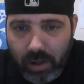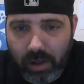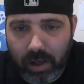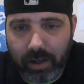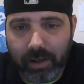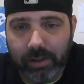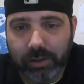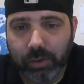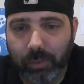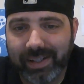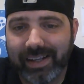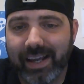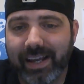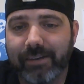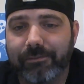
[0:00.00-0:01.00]
are uh,
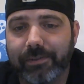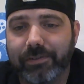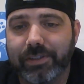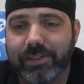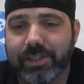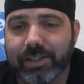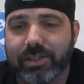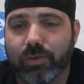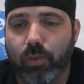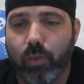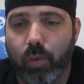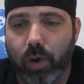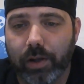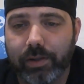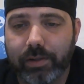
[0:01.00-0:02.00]
29, 56, and
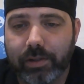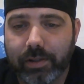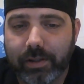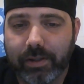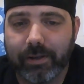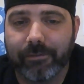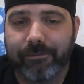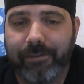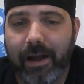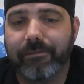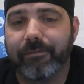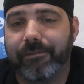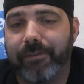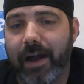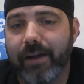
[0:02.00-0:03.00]
1. They are 5
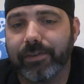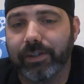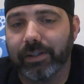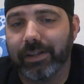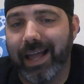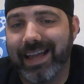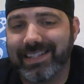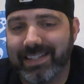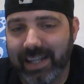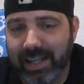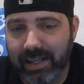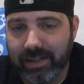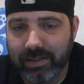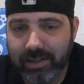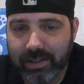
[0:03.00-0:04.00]
and 5 in their last
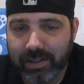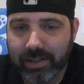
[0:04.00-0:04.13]
10.